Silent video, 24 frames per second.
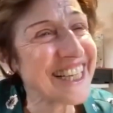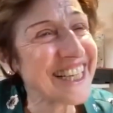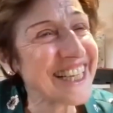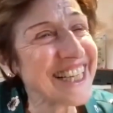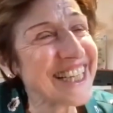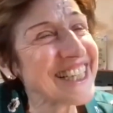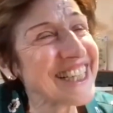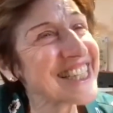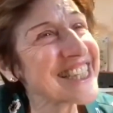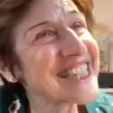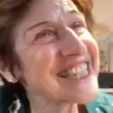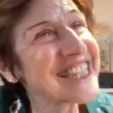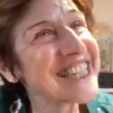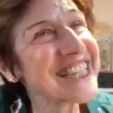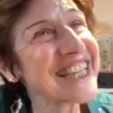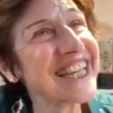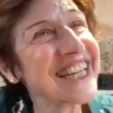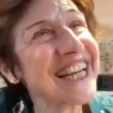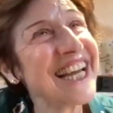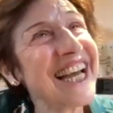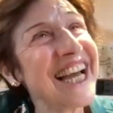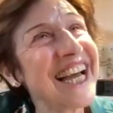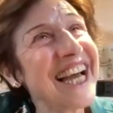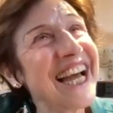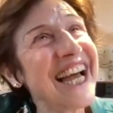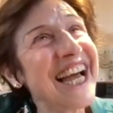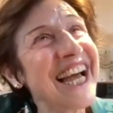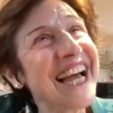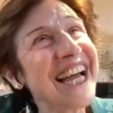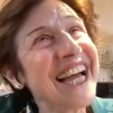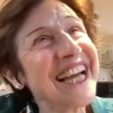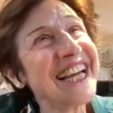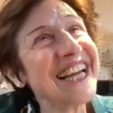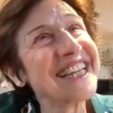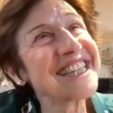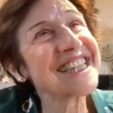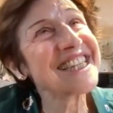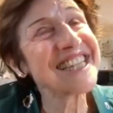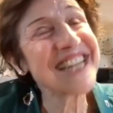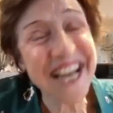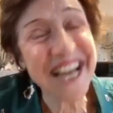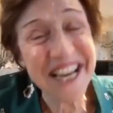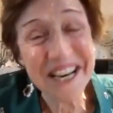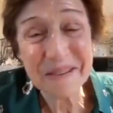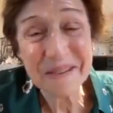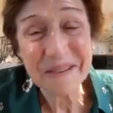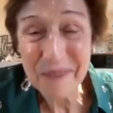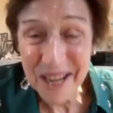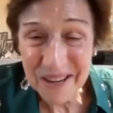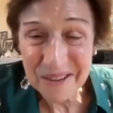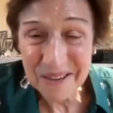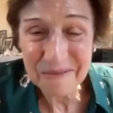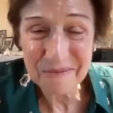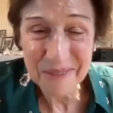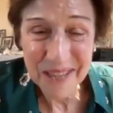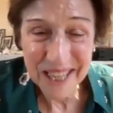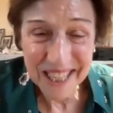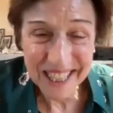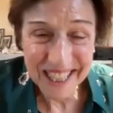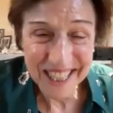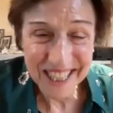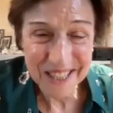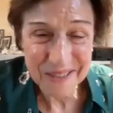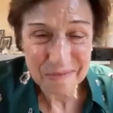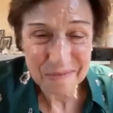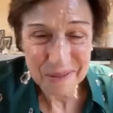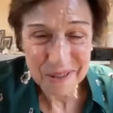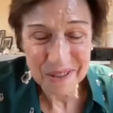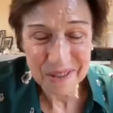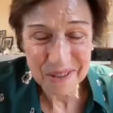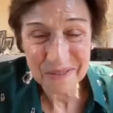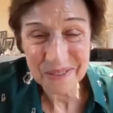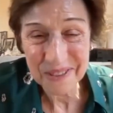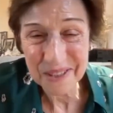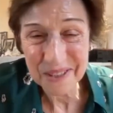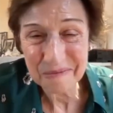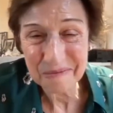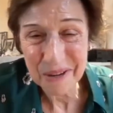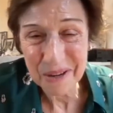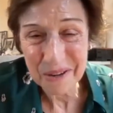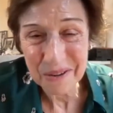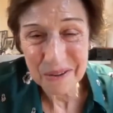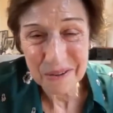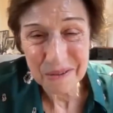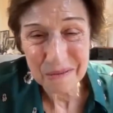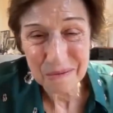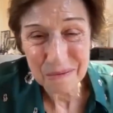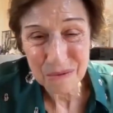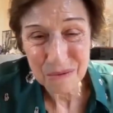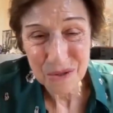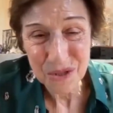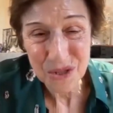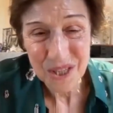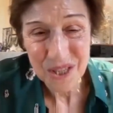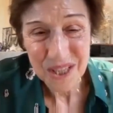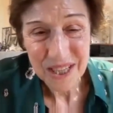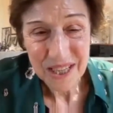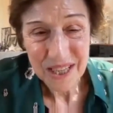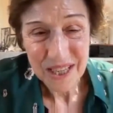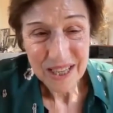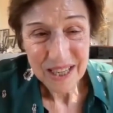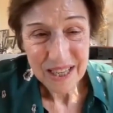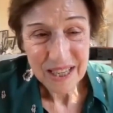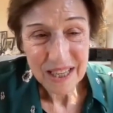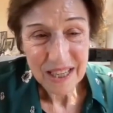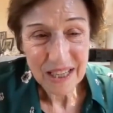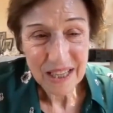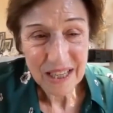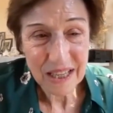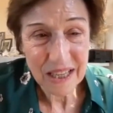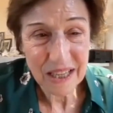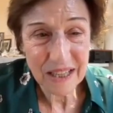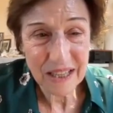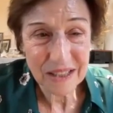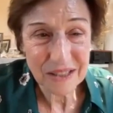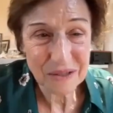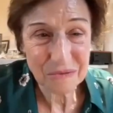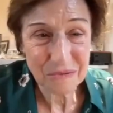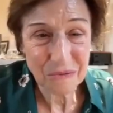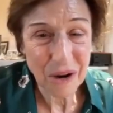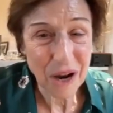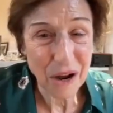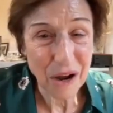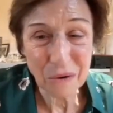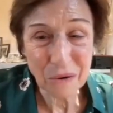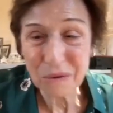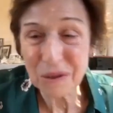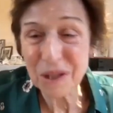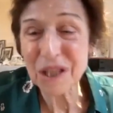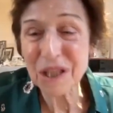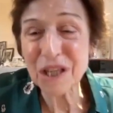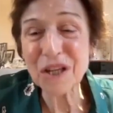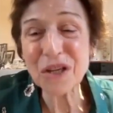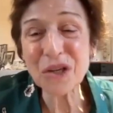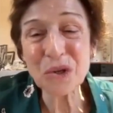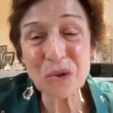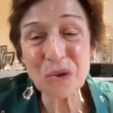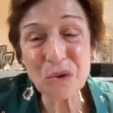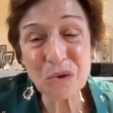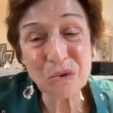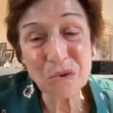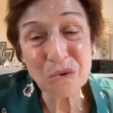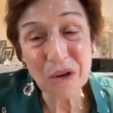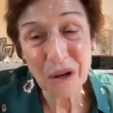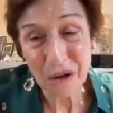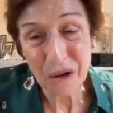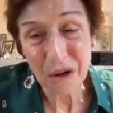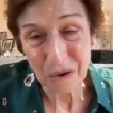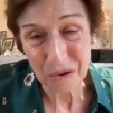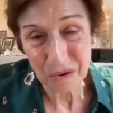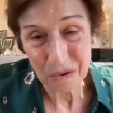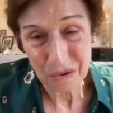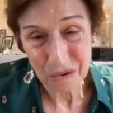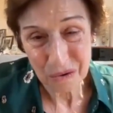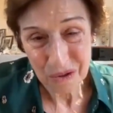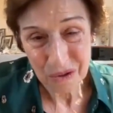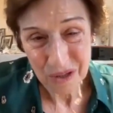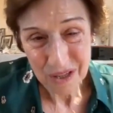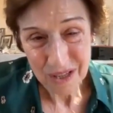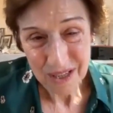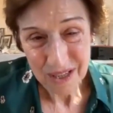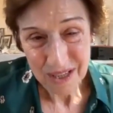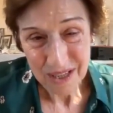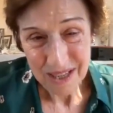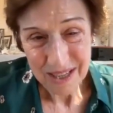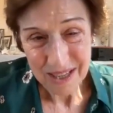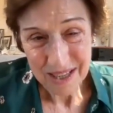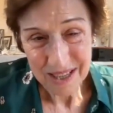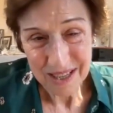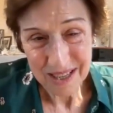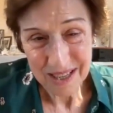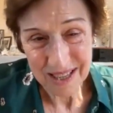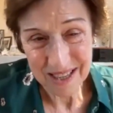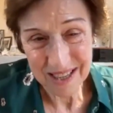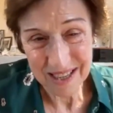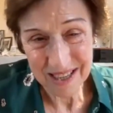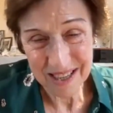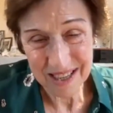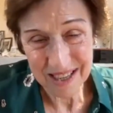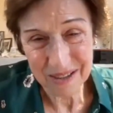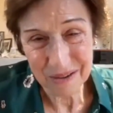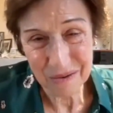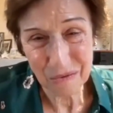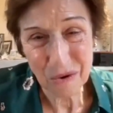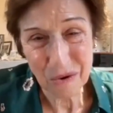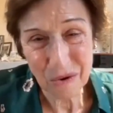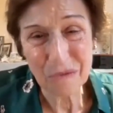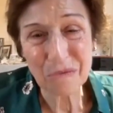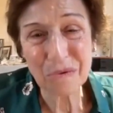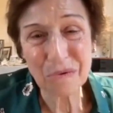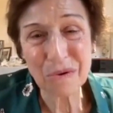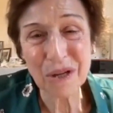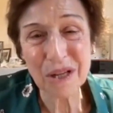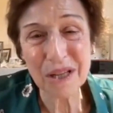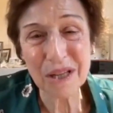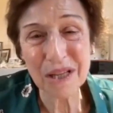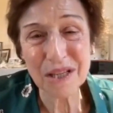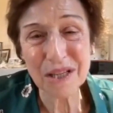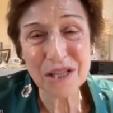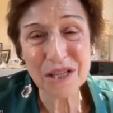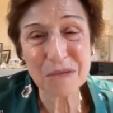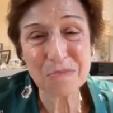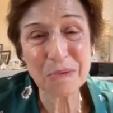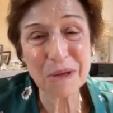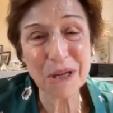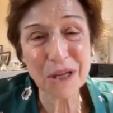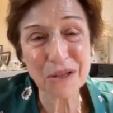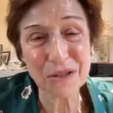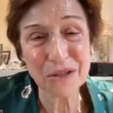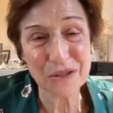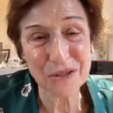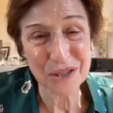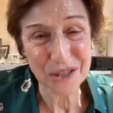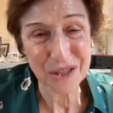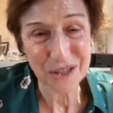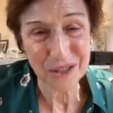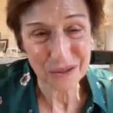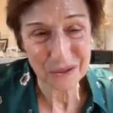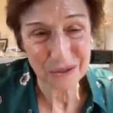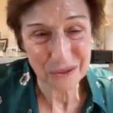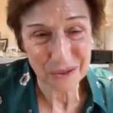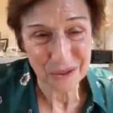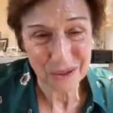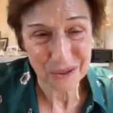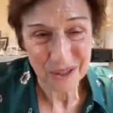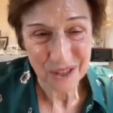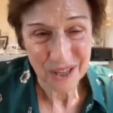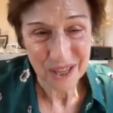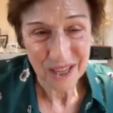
it's not about making perfect poems. It's only you know what really speaks to you